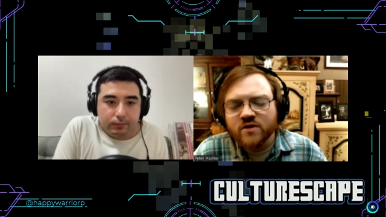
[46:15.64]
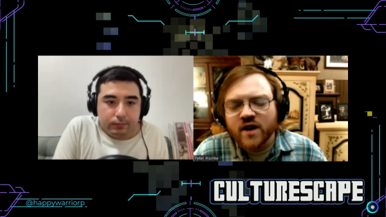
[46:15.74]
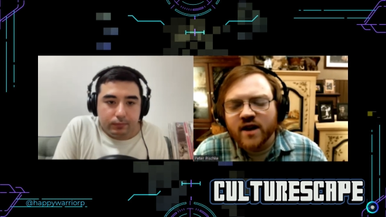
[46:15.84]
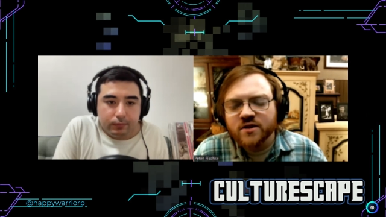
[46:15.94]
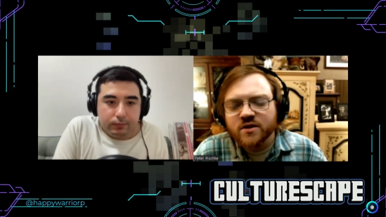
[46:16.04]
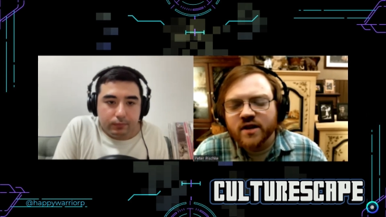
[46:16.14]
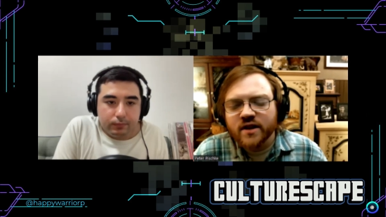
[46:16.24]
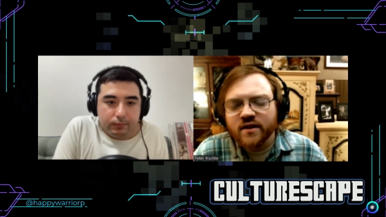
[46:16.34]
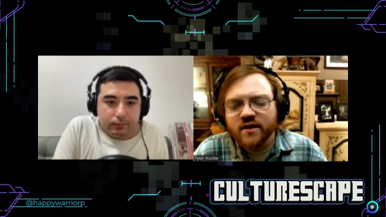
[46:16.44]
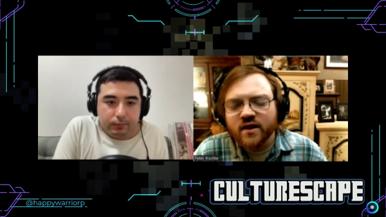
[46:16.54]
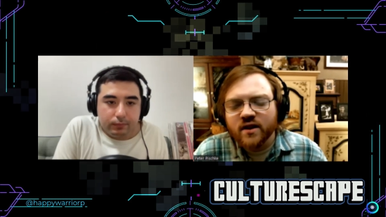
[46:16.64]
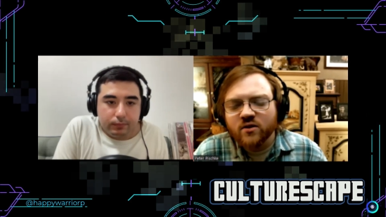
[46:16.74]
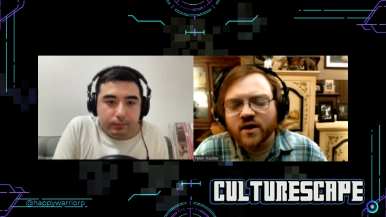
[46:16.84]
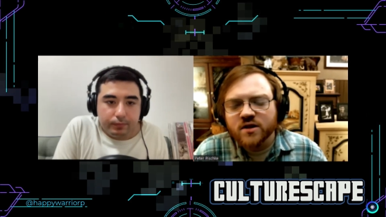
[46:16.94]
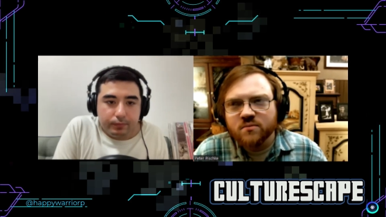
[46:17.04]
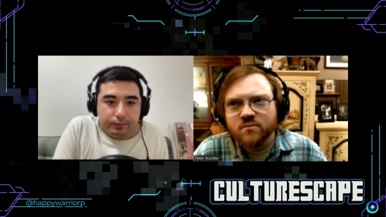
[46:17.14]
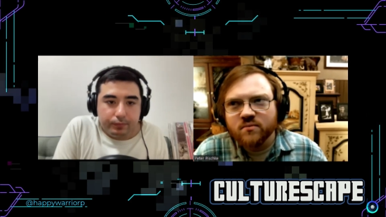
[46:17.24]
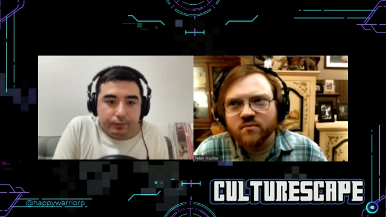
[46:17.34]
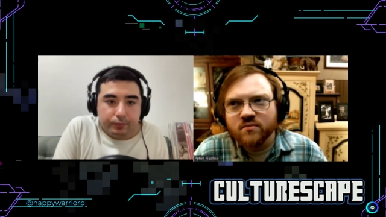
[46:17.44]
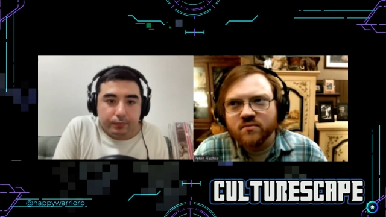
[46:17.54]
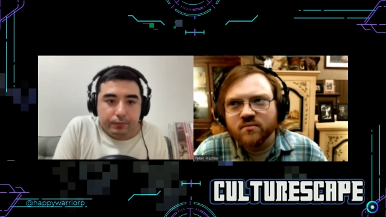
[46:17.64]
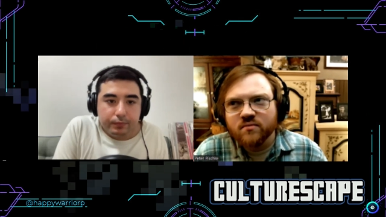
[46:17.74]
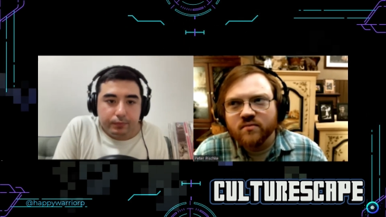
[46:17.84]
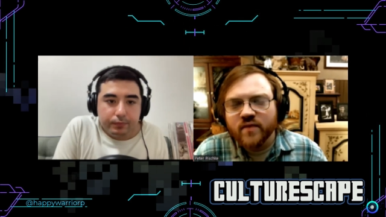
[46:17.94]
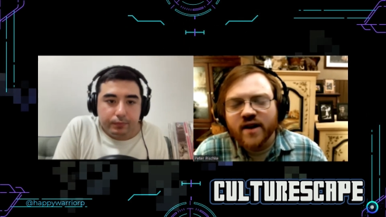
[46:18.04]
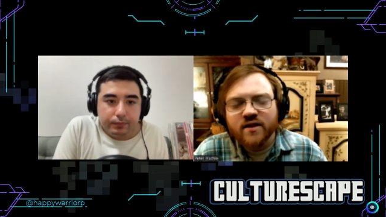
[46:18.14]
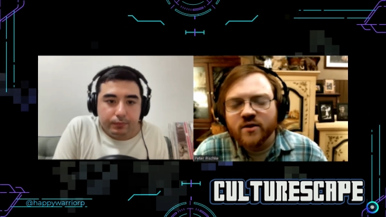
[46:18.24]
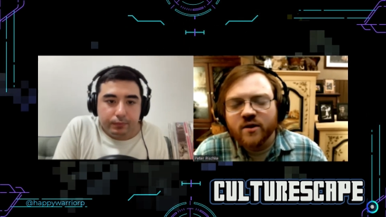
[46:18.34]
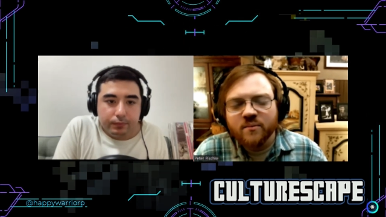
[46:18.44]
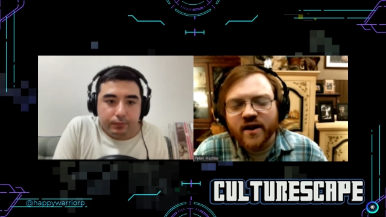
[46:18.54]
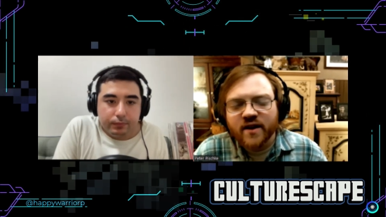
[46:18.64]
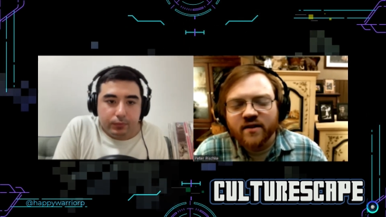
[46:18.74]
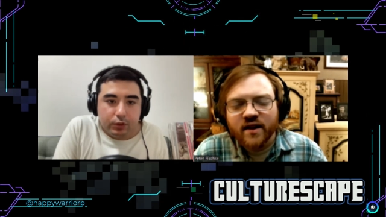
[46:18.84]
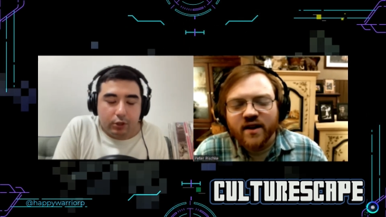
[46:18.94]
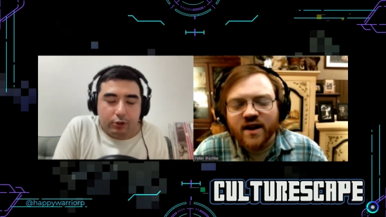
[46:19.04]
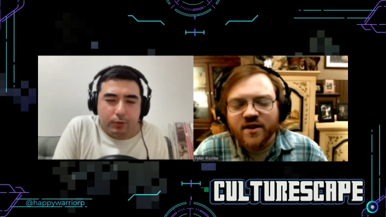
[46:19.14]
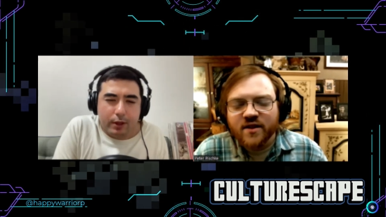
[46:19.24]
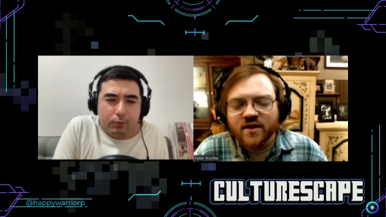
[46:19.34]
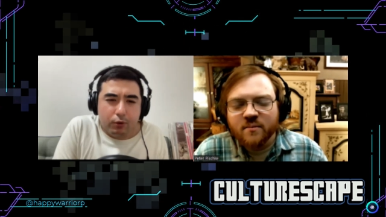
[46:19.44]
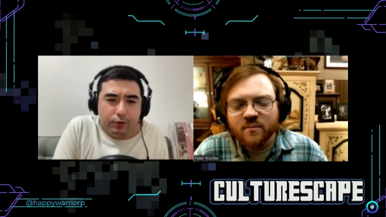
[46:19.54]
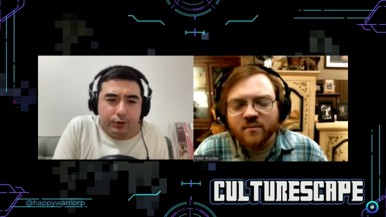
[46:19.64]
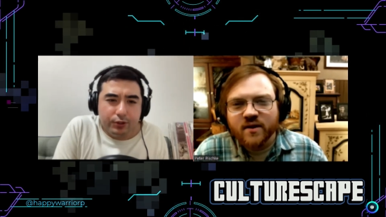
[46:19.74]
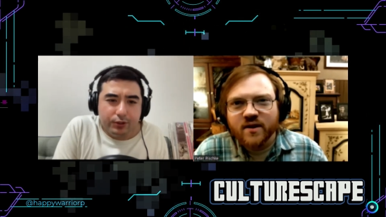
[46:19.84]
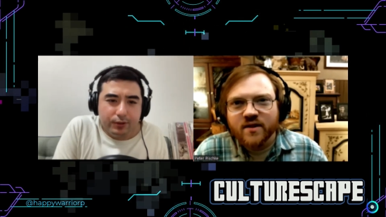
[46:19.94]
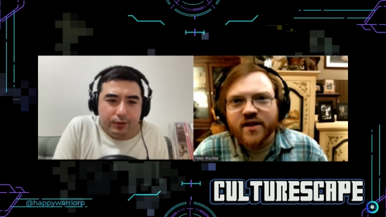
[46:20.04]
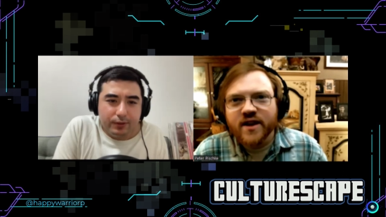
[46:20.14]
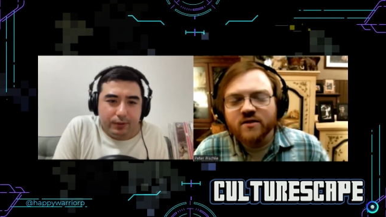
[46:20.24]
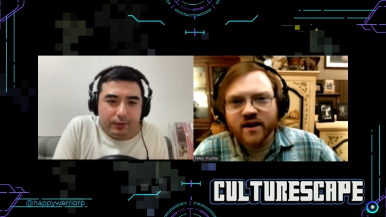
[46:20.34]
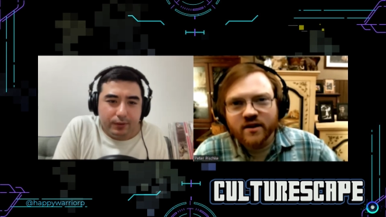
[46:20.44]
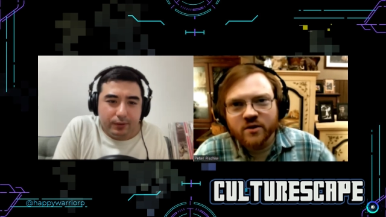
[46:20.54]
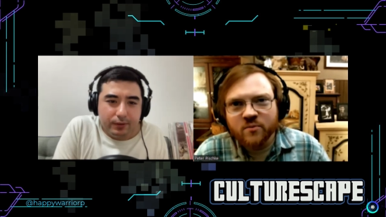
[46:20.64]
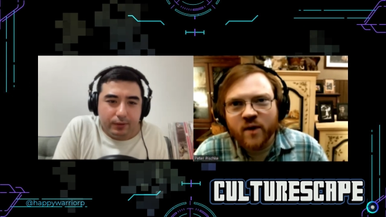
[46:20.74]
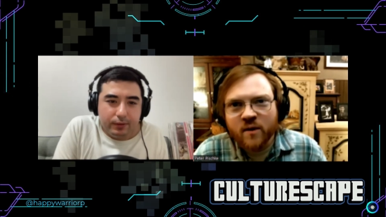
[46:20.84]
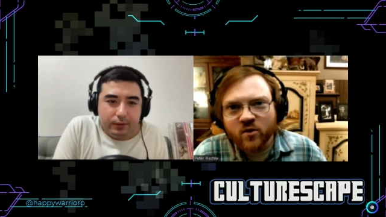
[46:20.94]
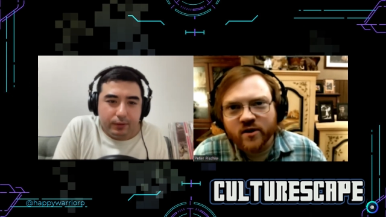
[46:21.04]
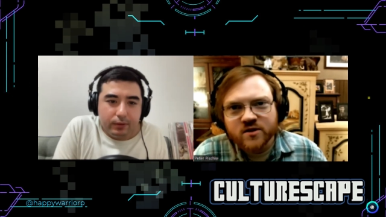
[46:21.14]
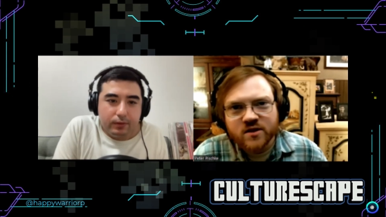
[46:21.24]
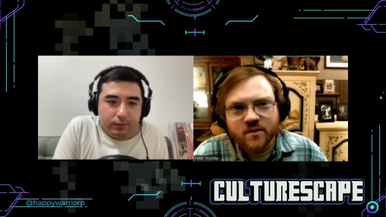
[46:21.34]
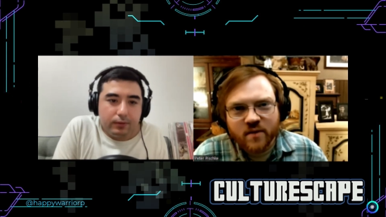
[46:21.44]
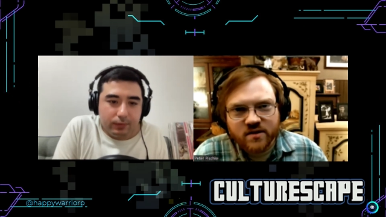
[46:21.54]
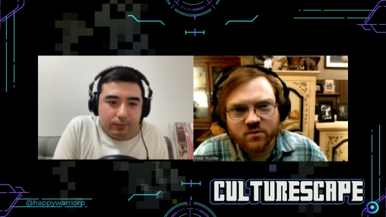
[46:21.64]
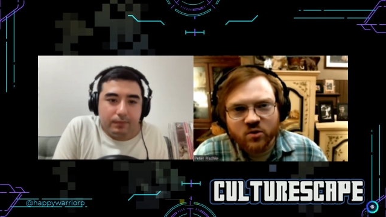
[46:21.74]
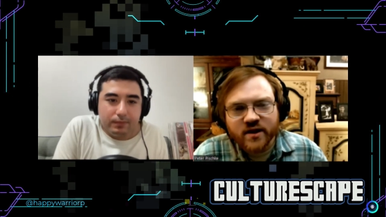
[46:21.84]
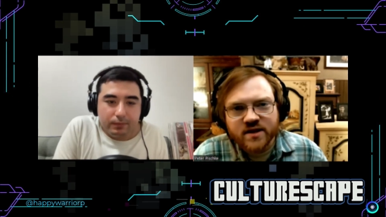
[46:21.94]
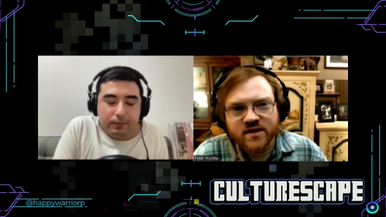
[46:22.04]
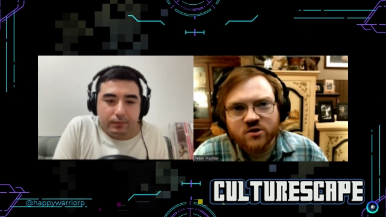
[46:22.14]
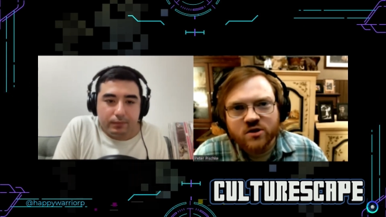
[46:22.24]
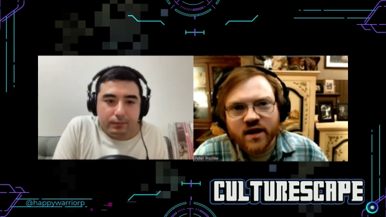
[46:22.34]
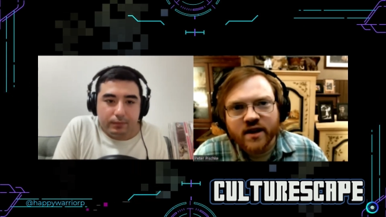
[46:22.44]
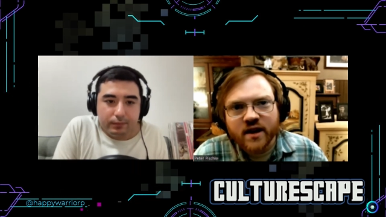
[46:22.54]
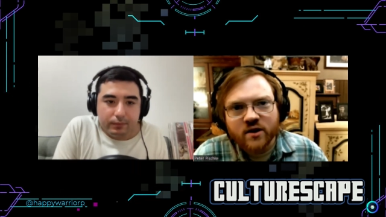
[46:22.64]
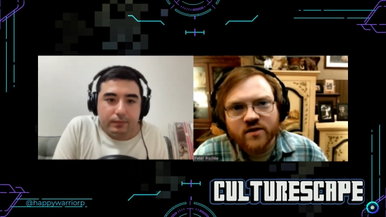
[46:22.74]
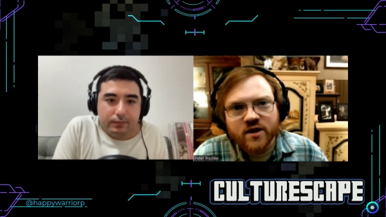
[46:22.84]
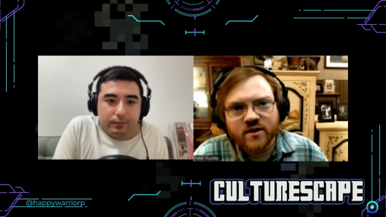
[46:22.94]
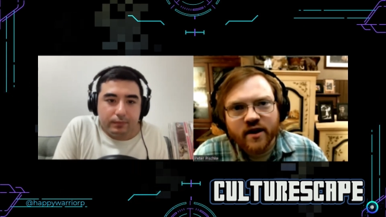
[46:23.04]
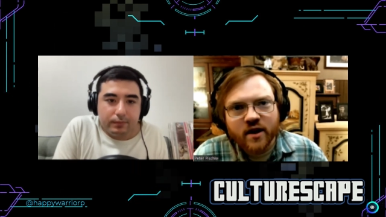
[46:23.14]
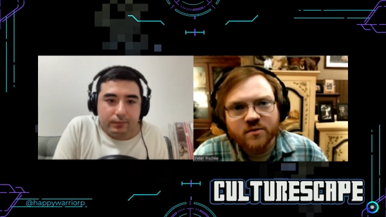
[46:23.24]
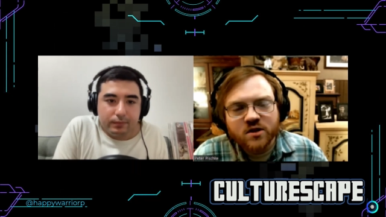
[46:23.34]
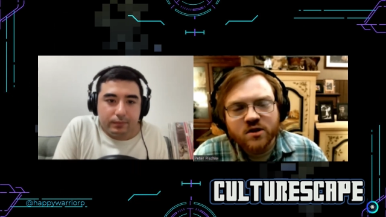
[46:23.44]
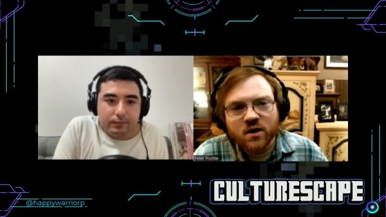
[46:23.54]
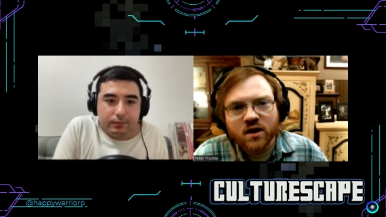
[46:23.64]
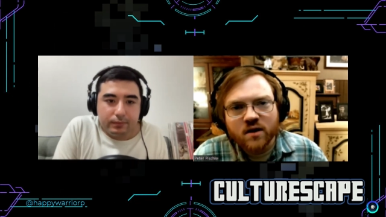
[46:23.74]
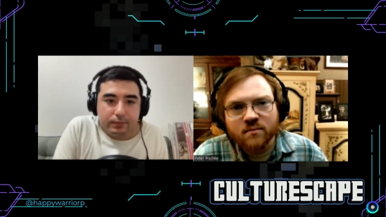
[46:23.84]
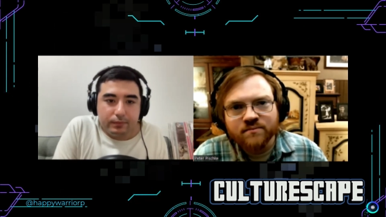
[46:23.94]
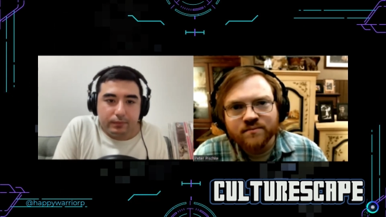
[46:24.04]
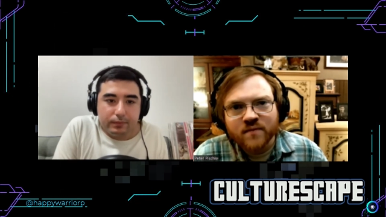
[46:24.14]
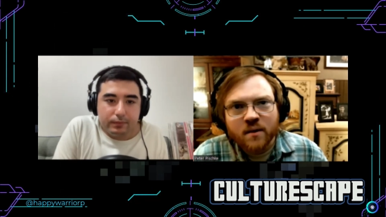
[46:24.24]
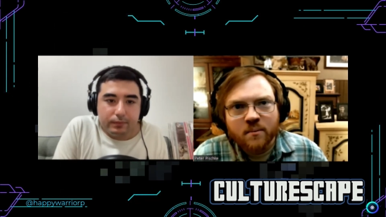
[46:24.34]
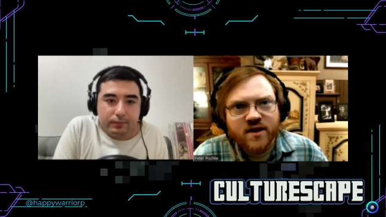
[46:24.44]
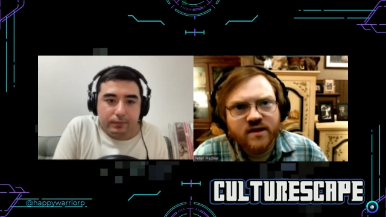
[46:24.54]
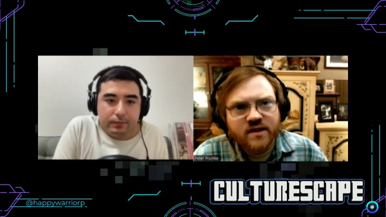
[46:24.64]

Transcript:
Speaker 1: doctors that uh, cross. No, I don't know. You know
Speaker 2: Doctors Without Borders.
Speaker 1: Thank you. Doctors Without Borders. Some a similar organization. They had gone over there to help do um, basic